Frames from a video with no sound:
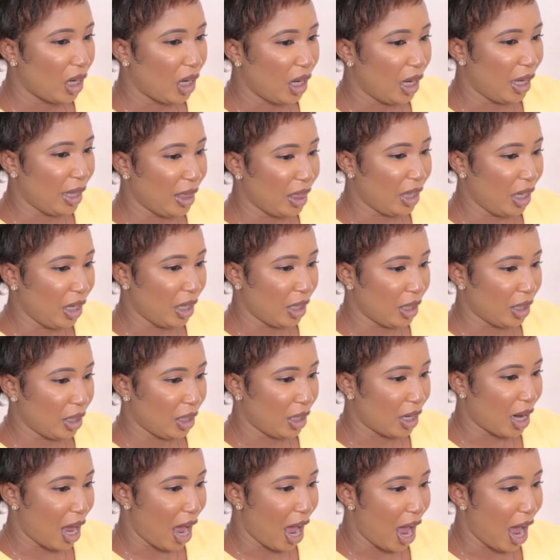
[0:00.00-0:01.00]
And
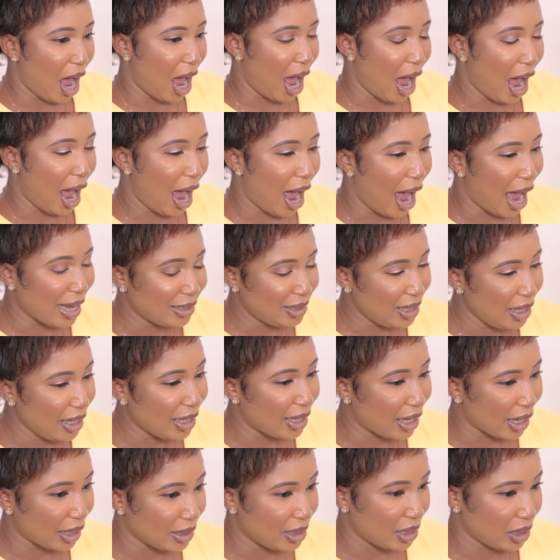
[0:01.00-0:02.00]
then I
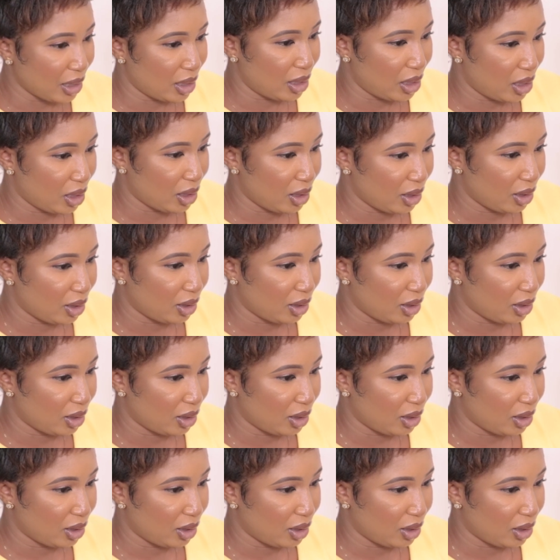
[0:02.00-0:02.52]
didn't get it.